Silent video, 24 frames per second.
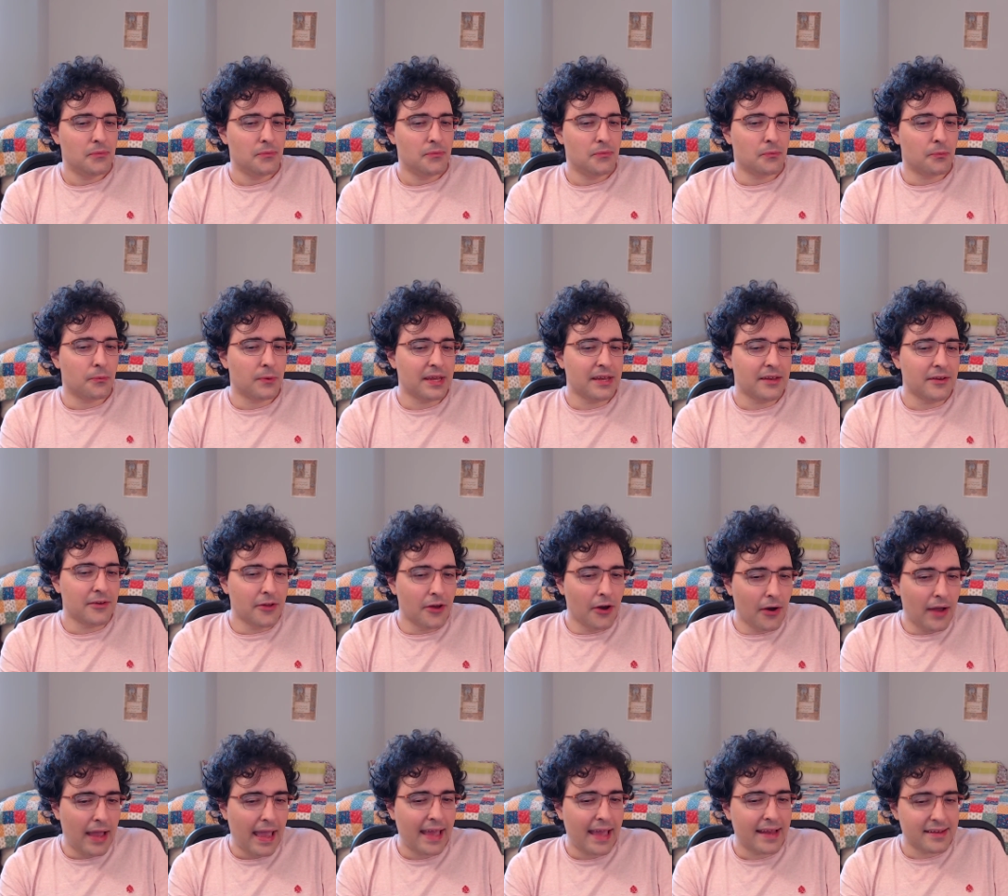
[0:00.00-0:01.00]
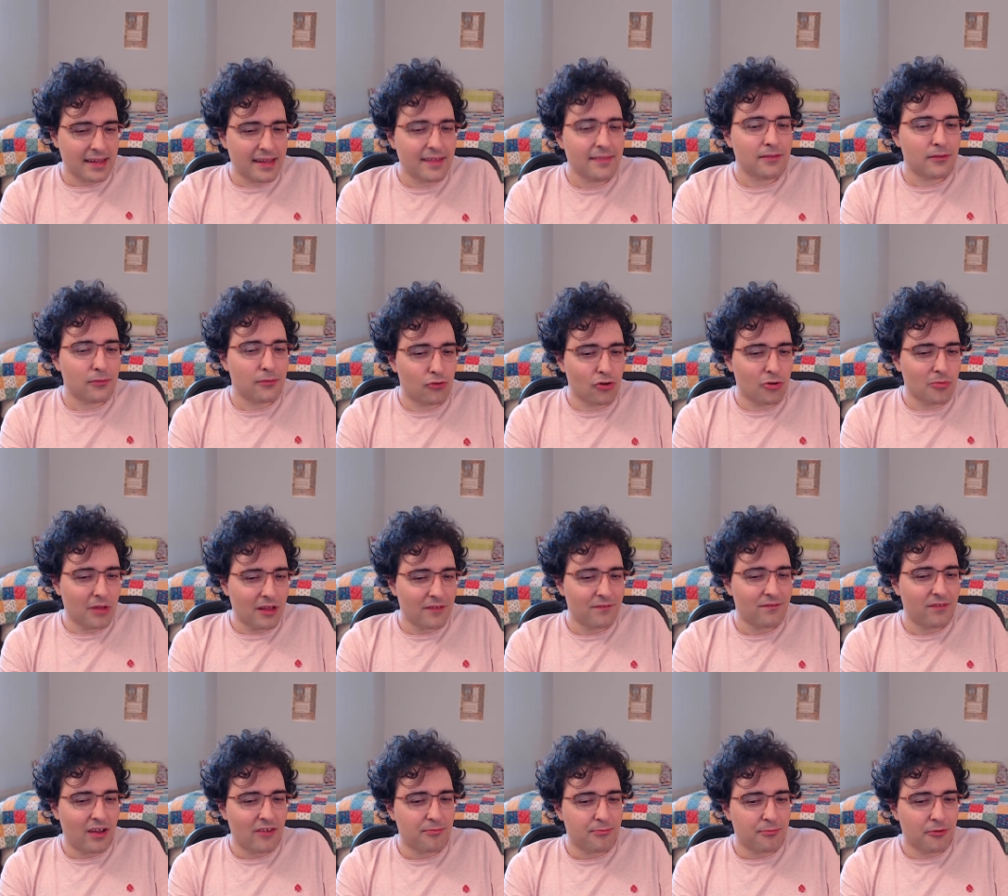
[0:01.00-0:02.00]
we know, and in the Stormlight
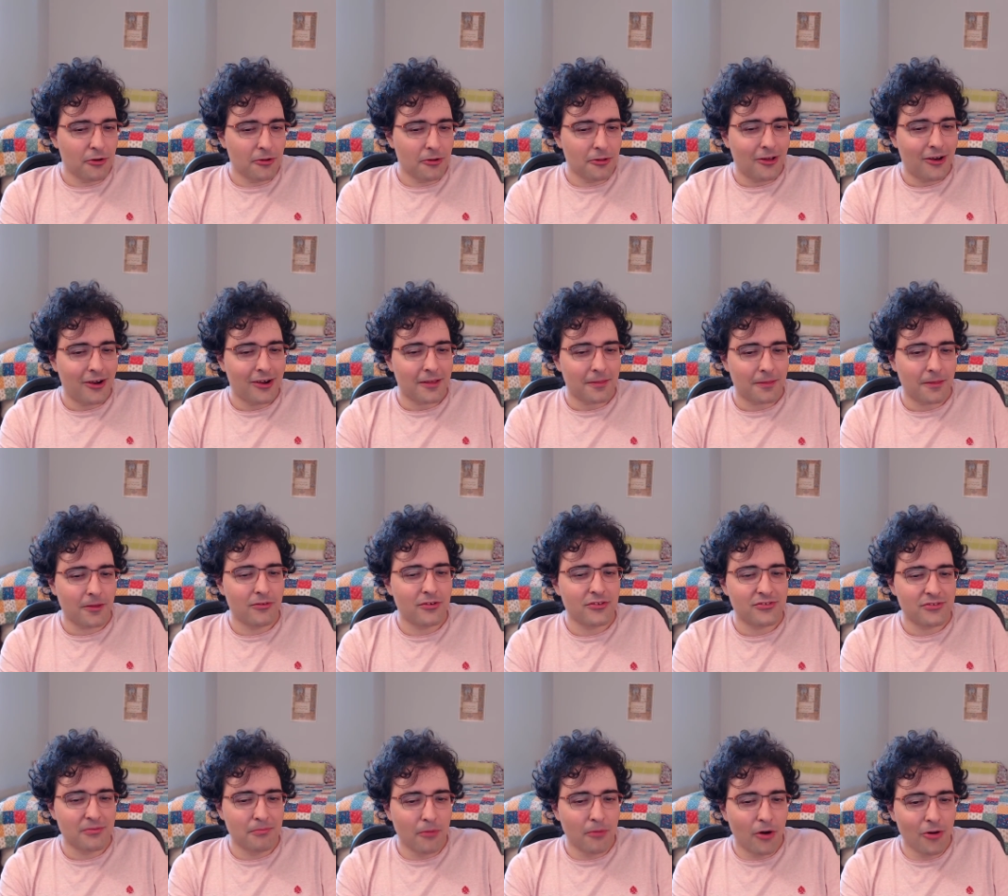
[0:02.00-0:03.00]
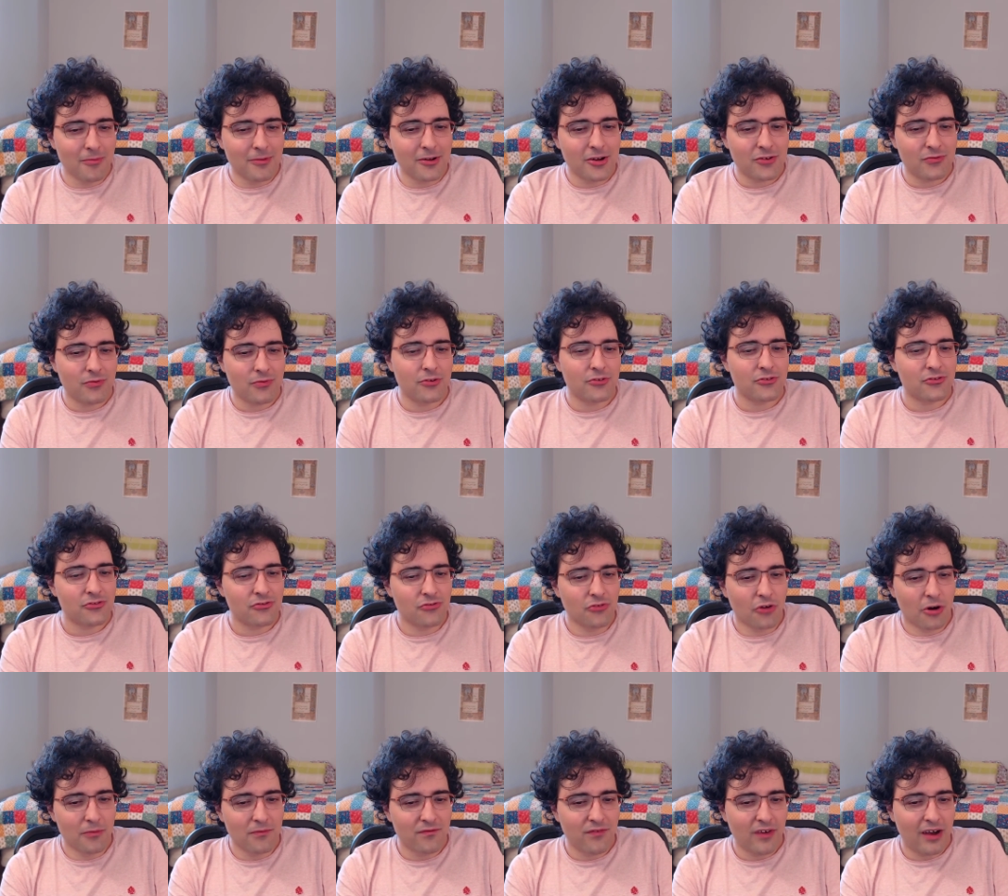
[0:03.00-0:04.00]
5 prologue, there is a moment where the
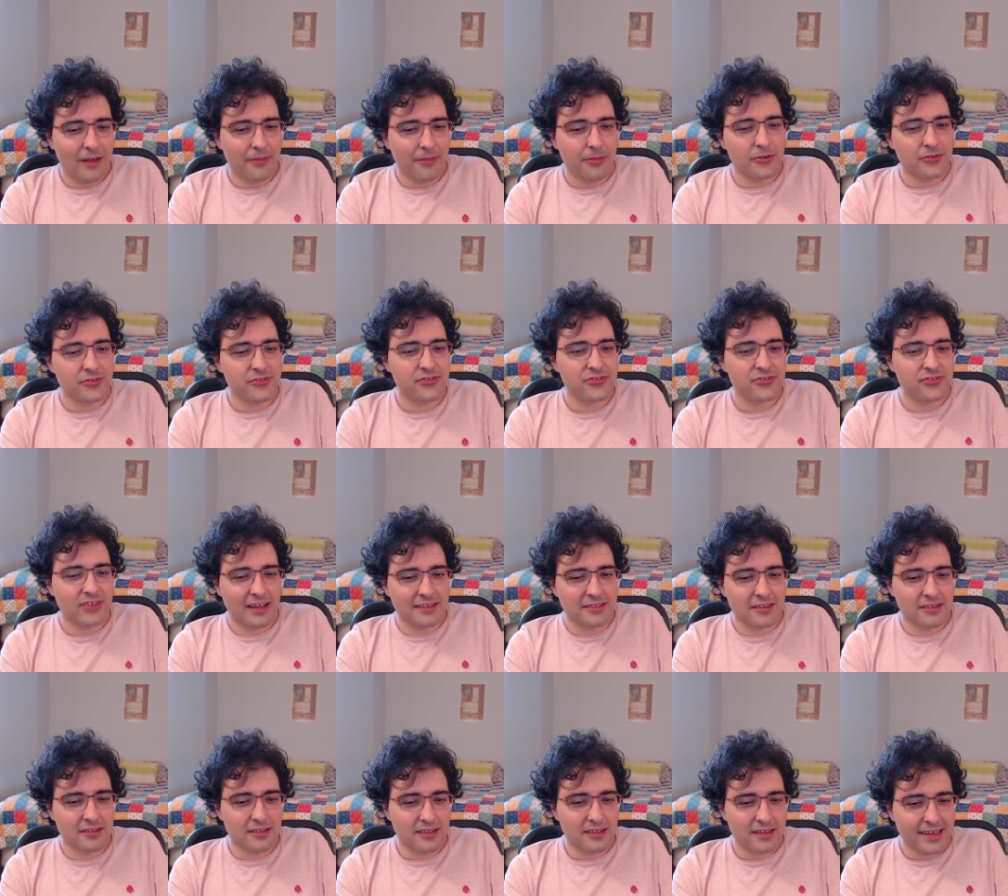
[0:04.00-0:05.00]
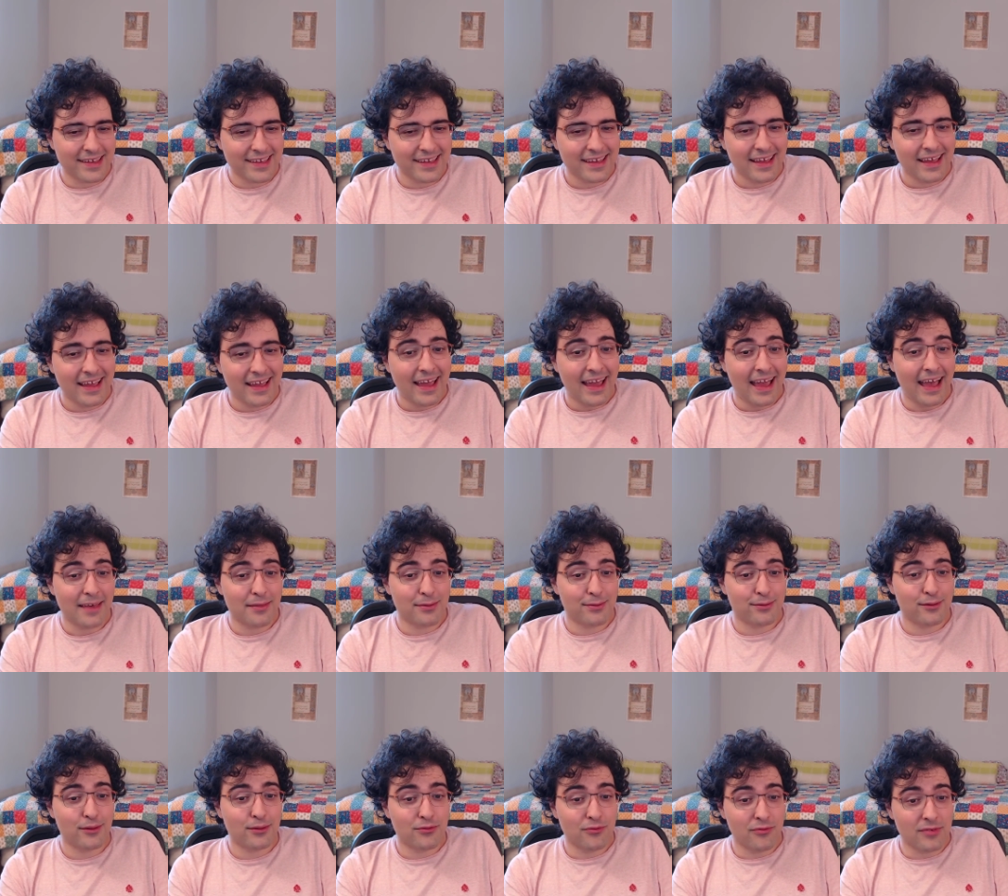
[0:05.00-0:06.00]
Stormfather suddenly has
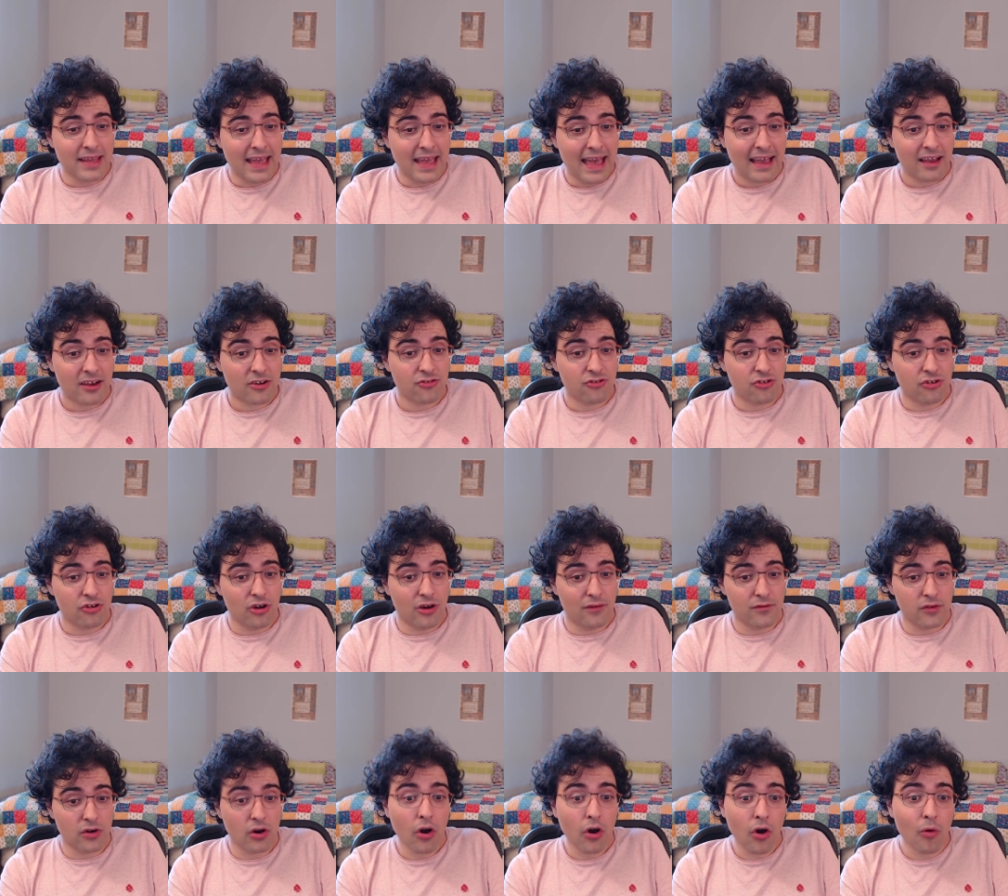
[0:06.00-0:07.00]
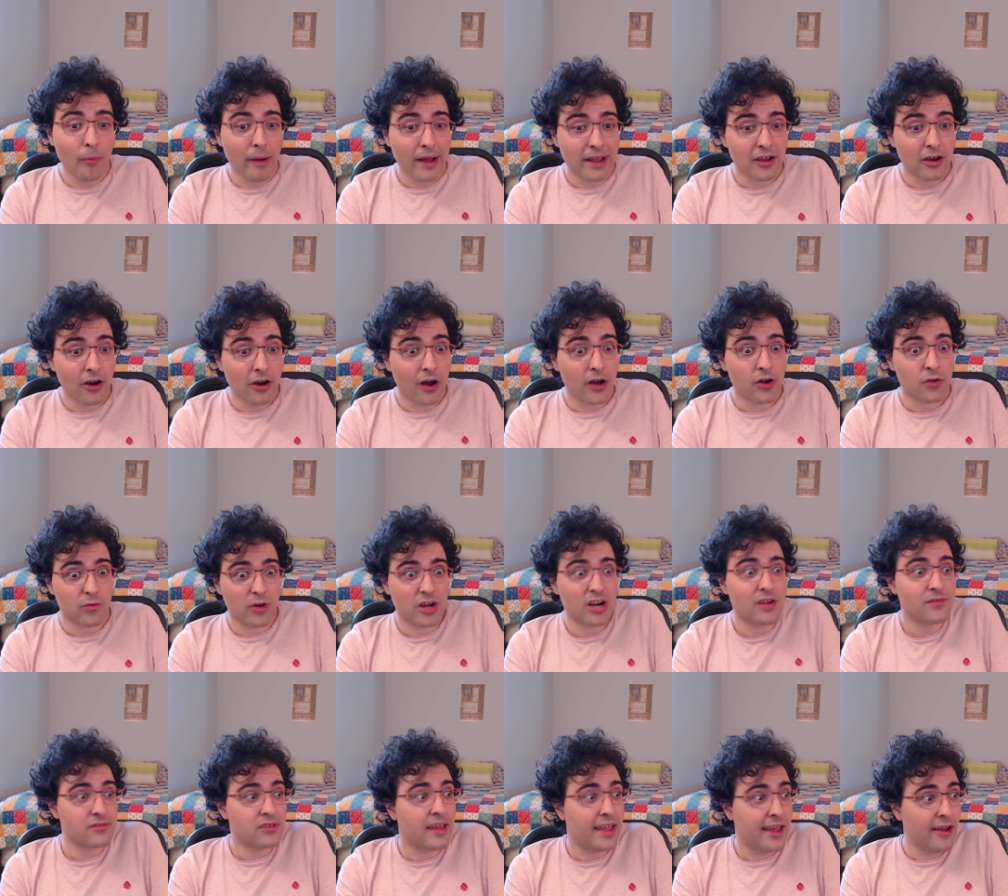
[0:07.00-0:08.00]
this reaction of, oh my god, one
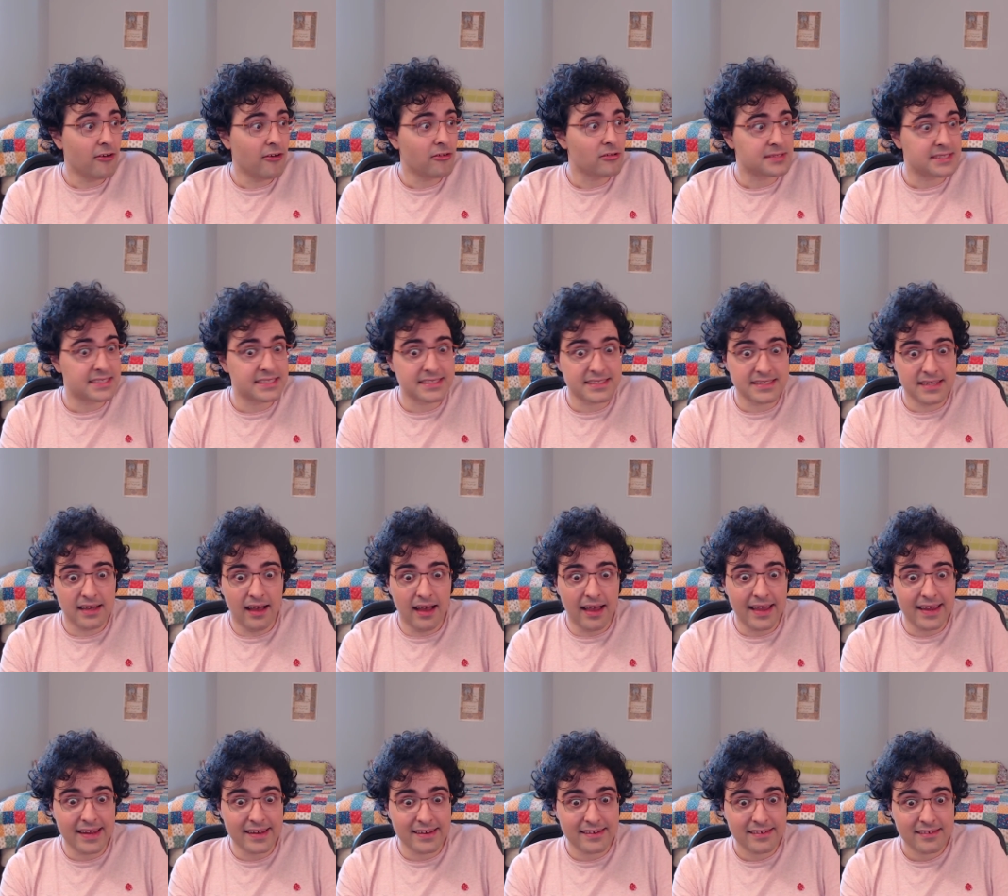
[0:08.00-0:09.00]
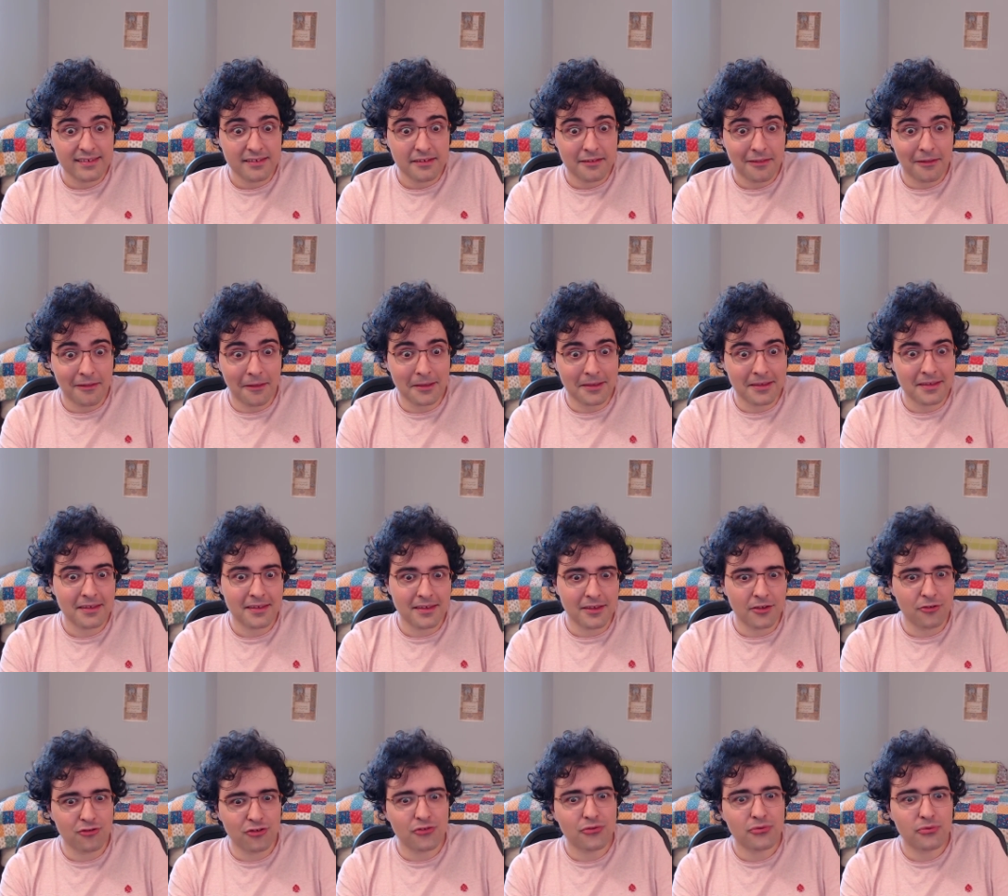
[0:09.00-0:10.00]
of the heralds has died. Like, he
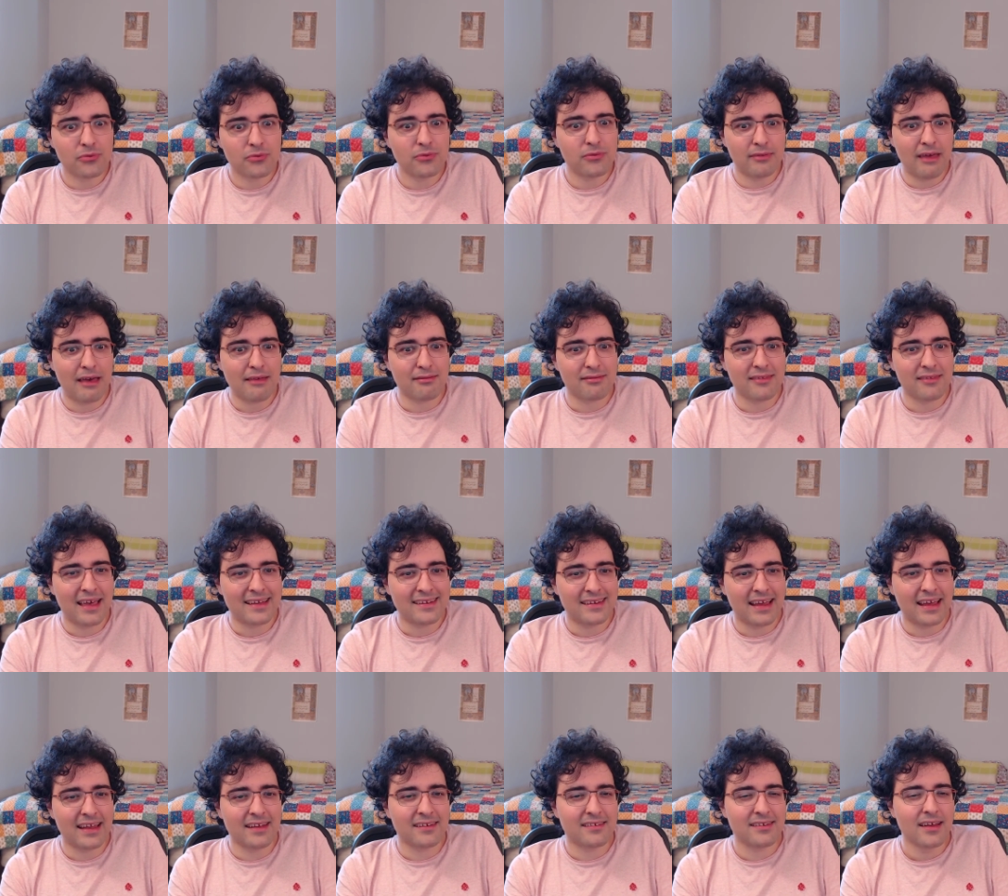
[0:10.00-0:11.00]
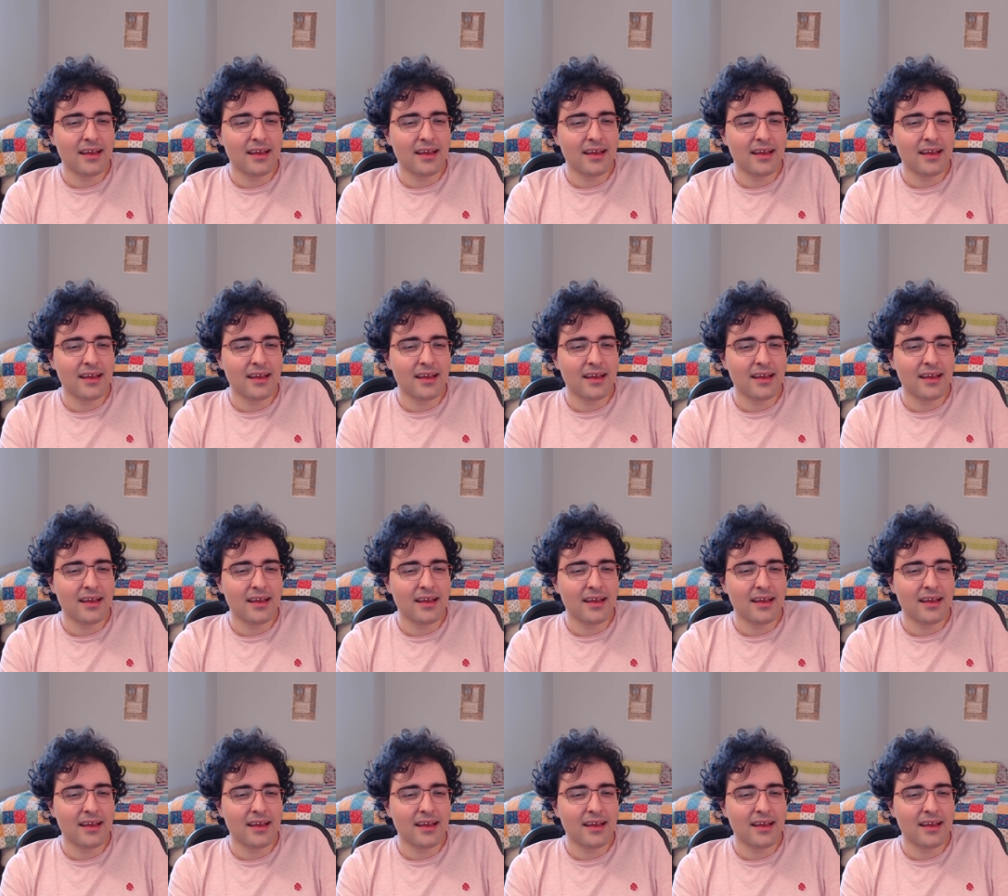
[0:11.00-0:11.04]
just says that. And